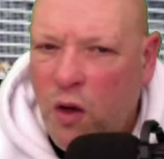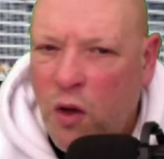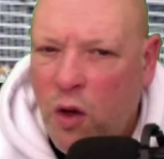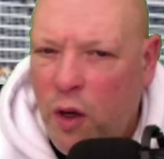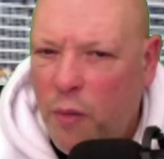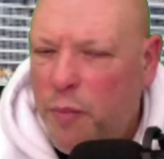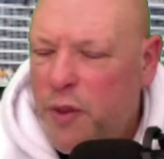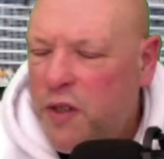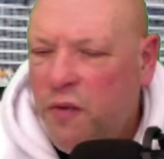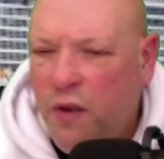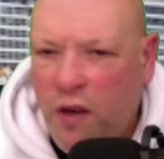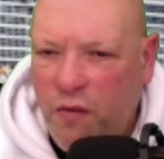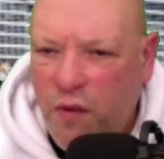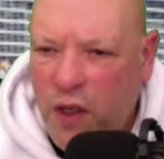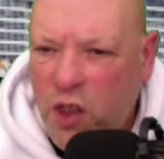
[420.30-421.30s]
I
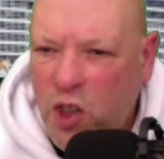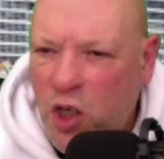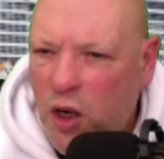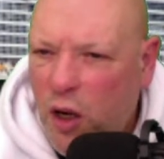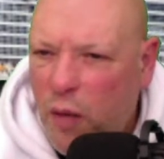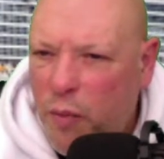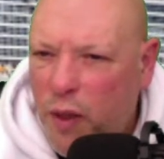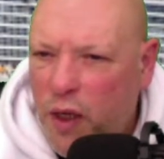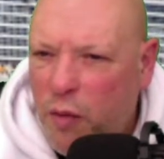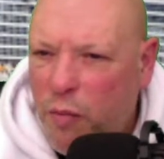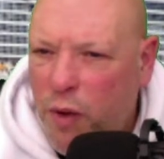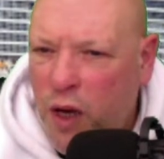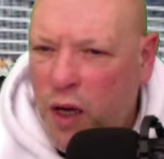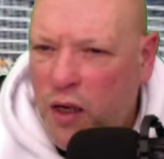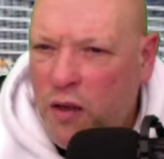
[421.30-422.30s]
beg your
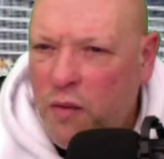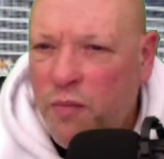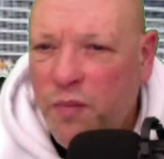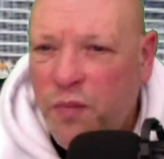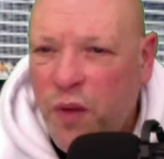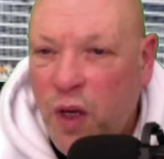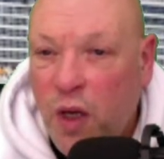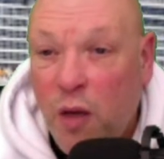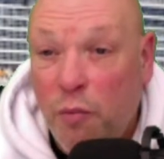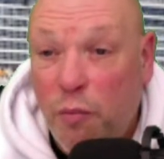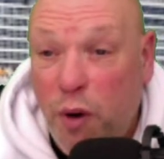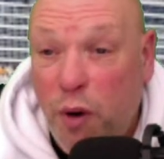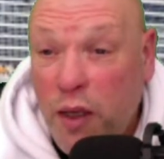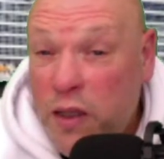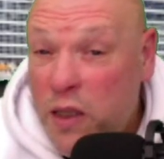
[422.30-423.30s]
pardon.
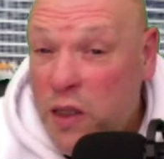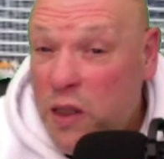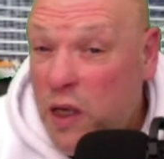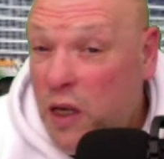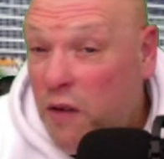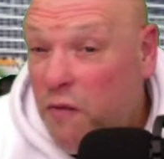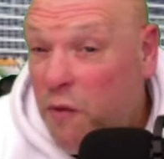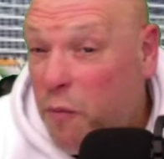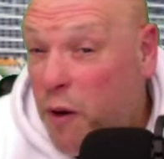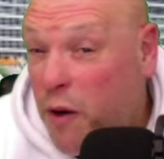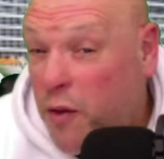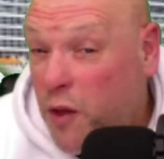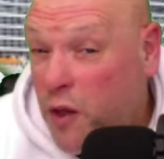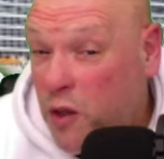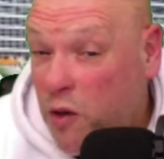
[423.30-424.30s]
Prices here for
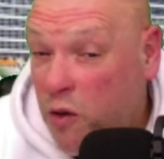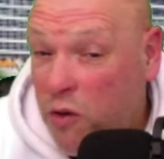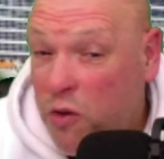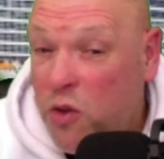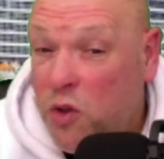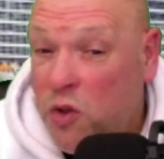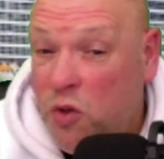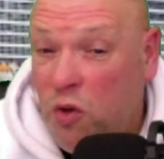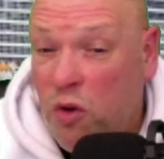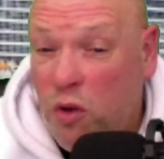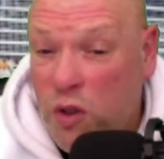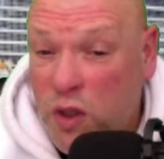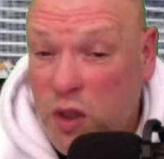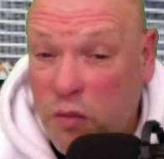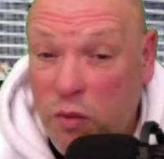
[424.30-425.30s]
both those cruises do
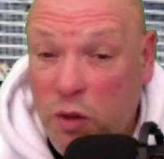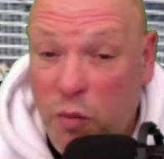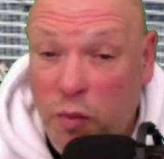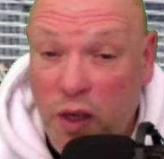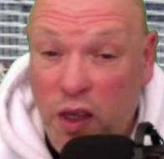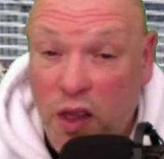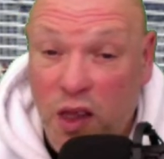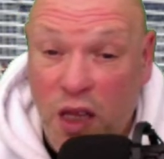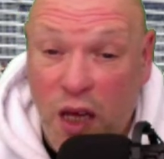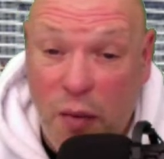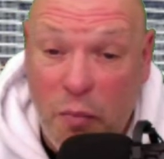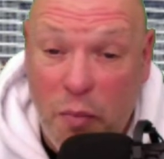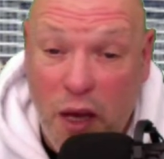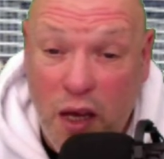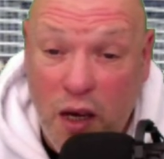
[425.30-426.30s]
not seem to be
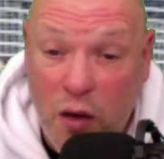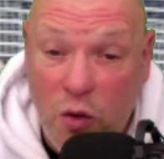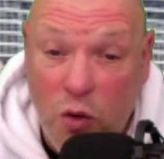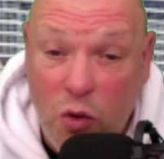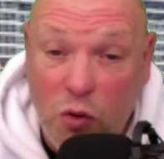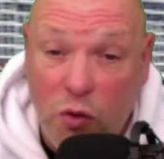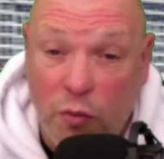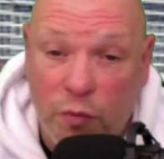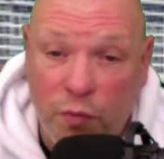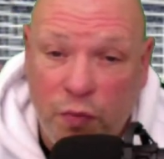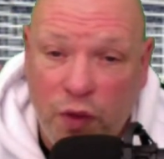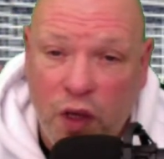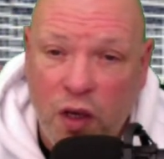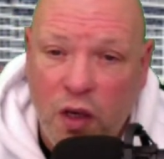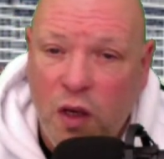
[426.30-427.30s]
that bad at all.
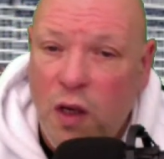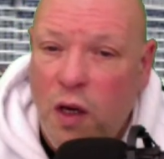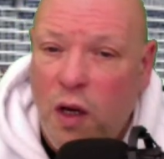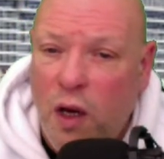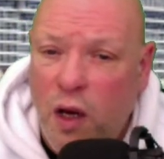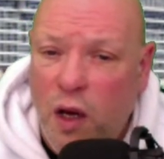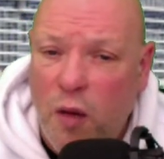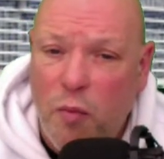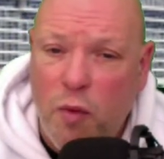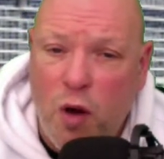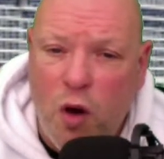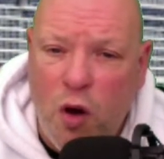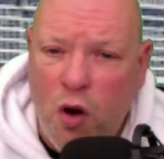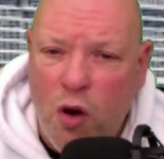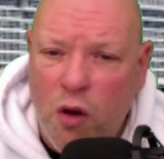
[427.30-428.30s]

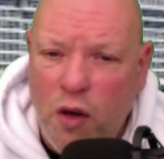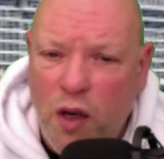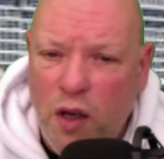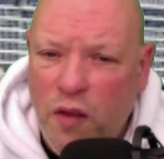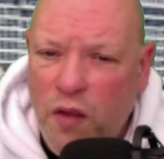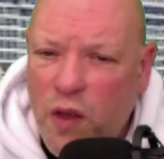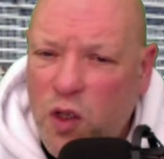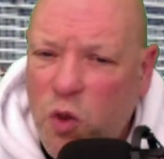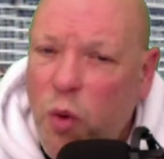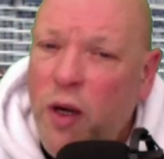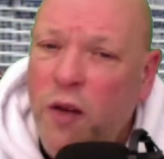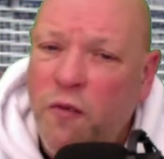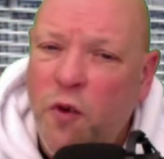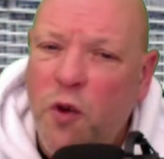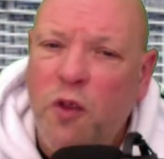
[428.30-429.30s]
On the
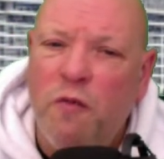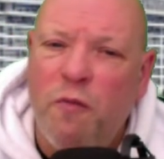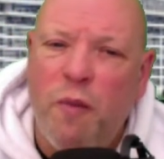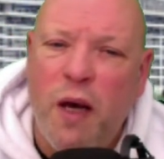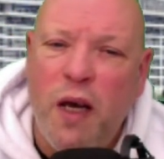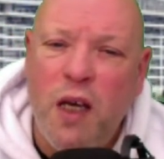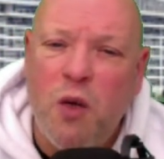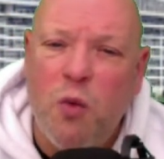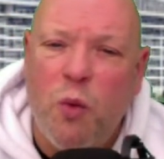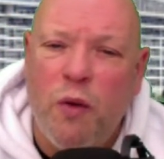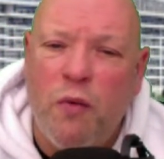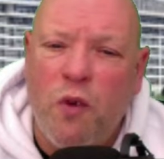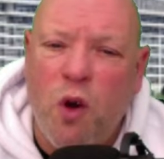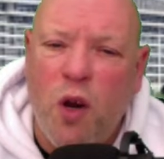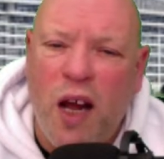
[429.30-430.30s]
24th of May,
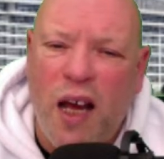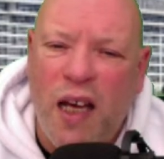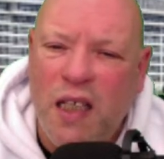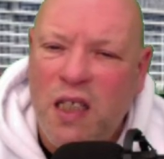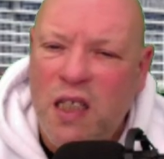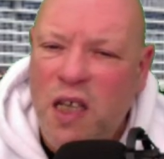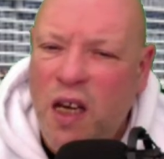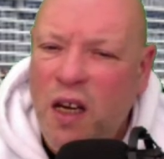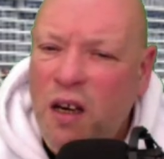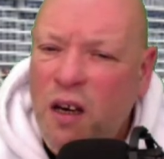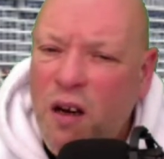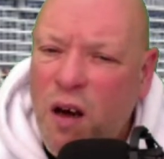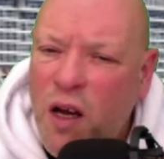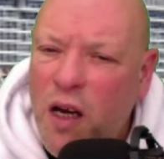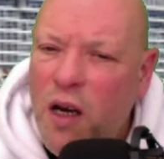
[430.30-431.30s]
we've got a
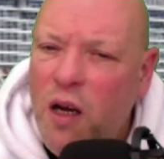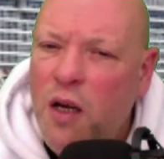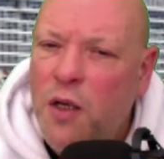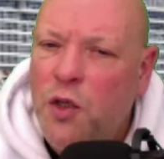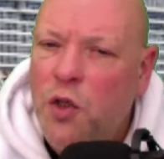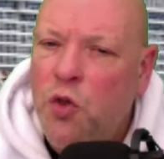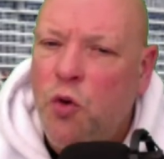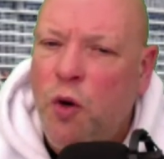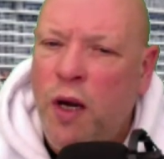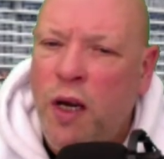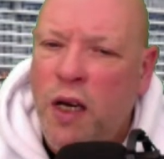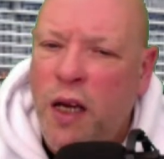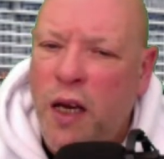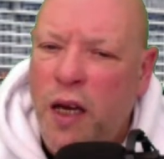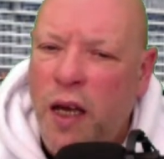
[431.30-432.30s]
10-night
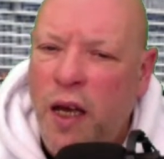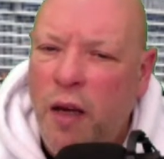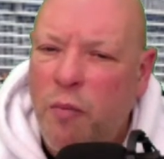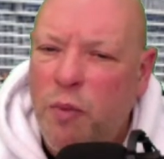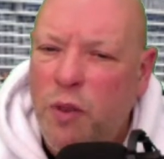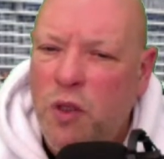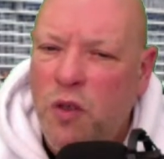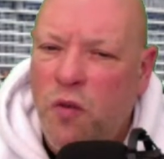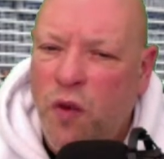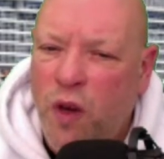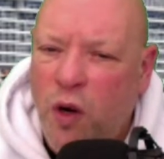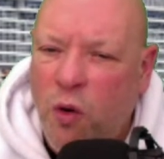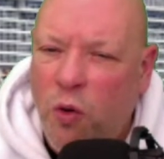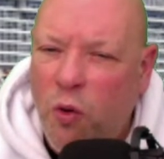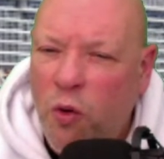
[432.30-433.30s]
Australia and Pacific
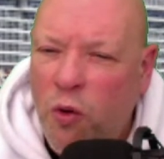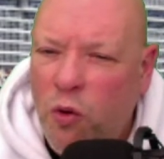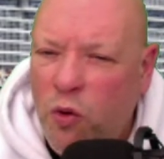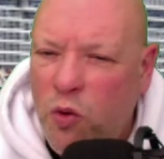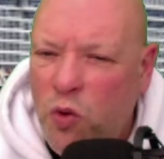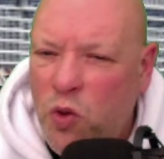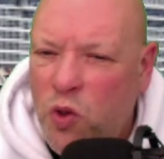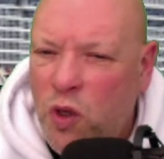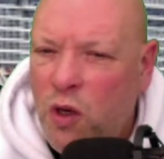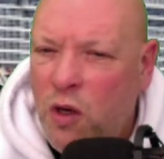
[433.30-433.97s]
cruise